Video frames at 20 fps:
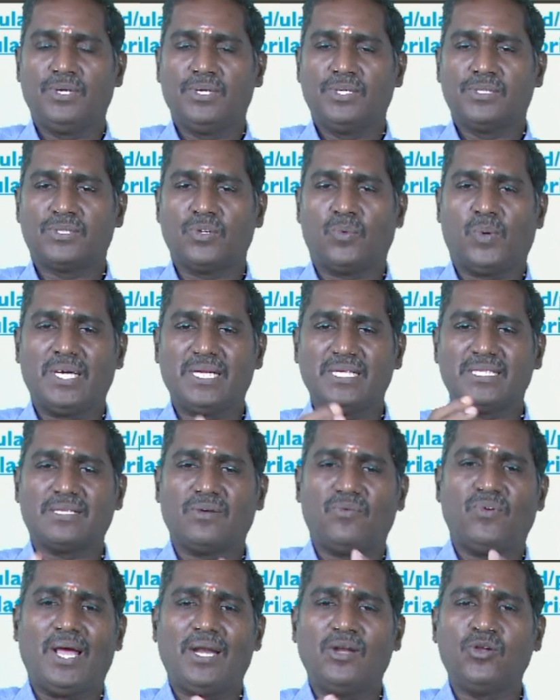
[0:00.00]
So what is the
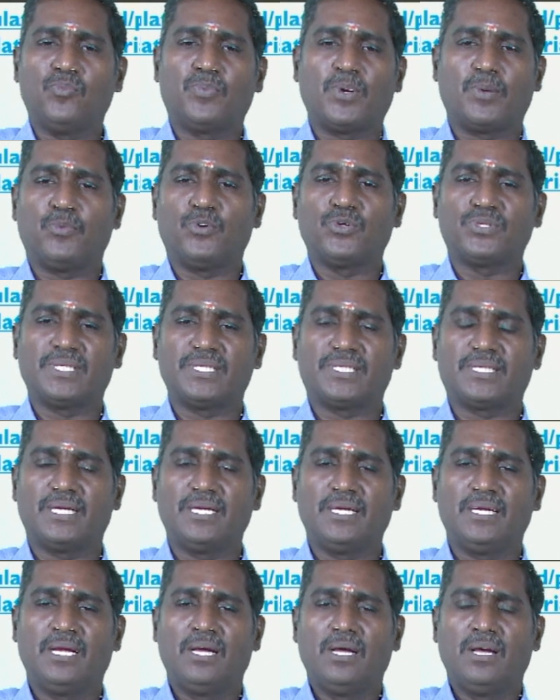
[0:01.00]
value
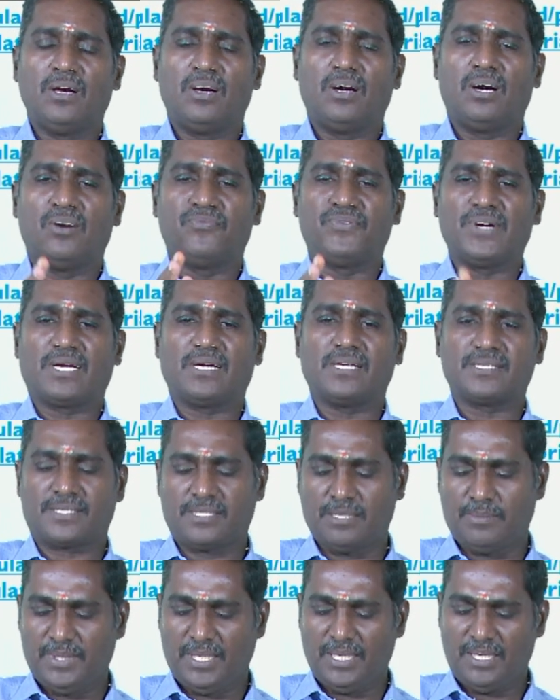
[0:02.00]
proposition of a
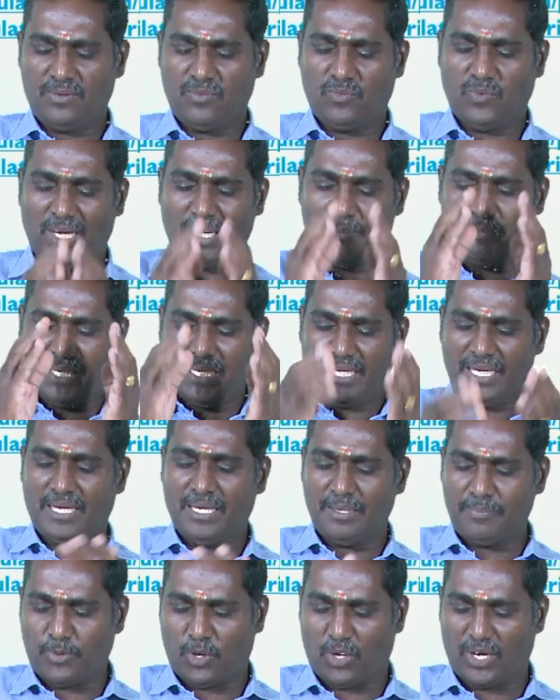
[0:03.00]
customer while buying a
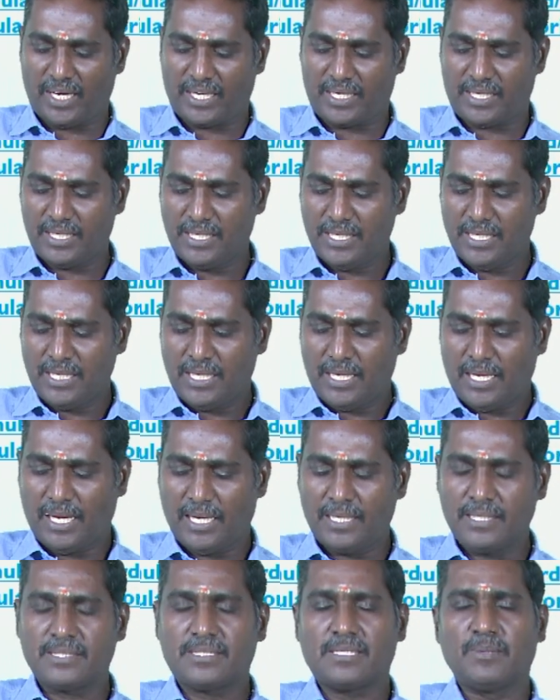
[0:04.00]
product,
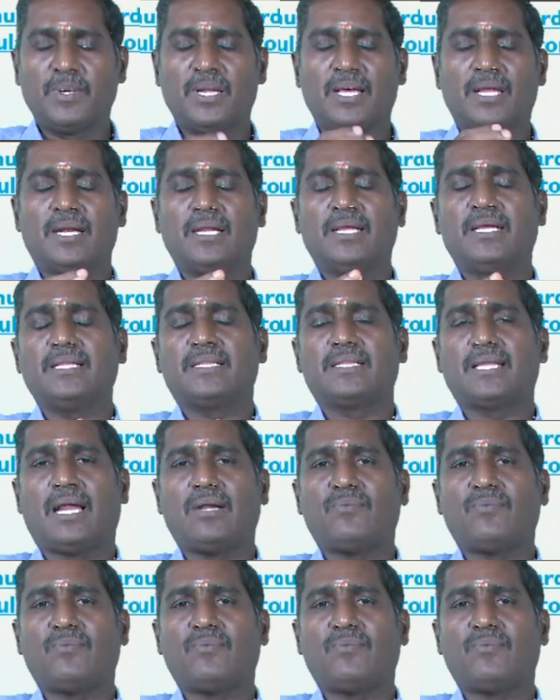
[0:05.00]
and similarly that